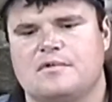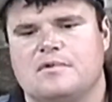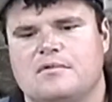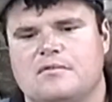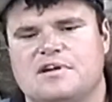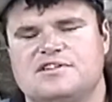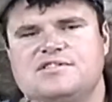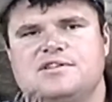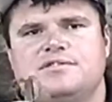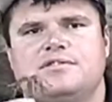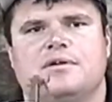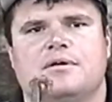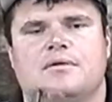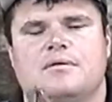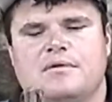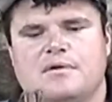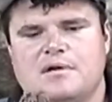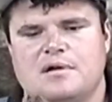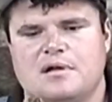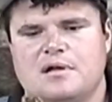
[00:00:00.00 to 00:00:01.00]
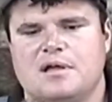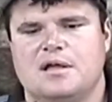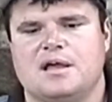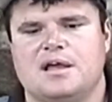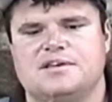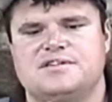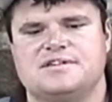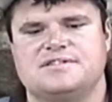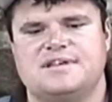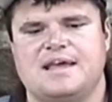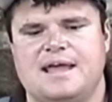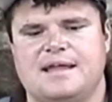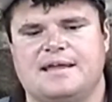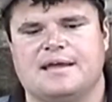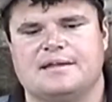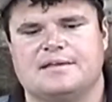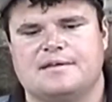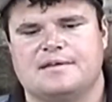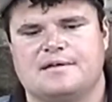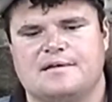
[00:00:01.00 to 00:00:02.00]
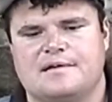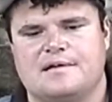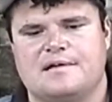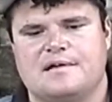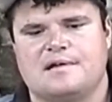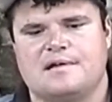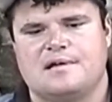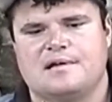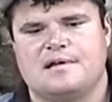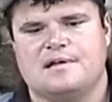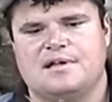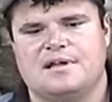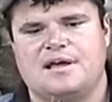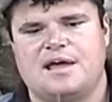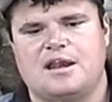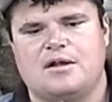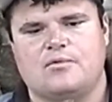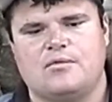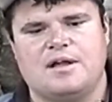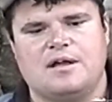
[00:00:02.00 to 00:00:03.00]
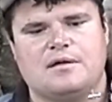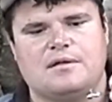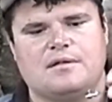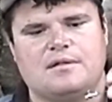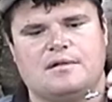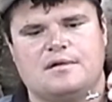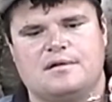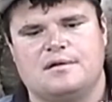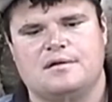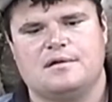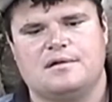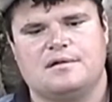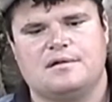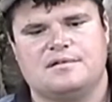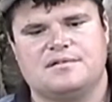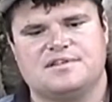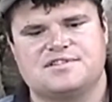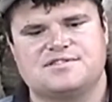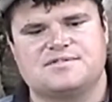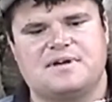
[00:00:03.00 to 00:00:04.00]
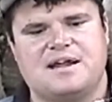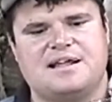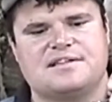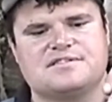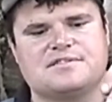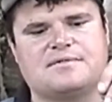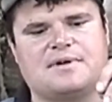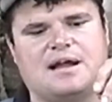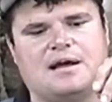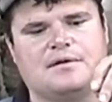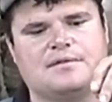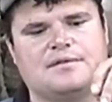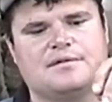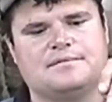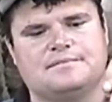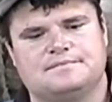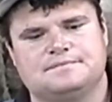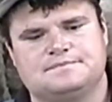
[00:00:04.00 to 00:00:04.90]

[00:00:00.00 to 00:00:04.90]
What you do is you take it, you kind of wiggle the strands around,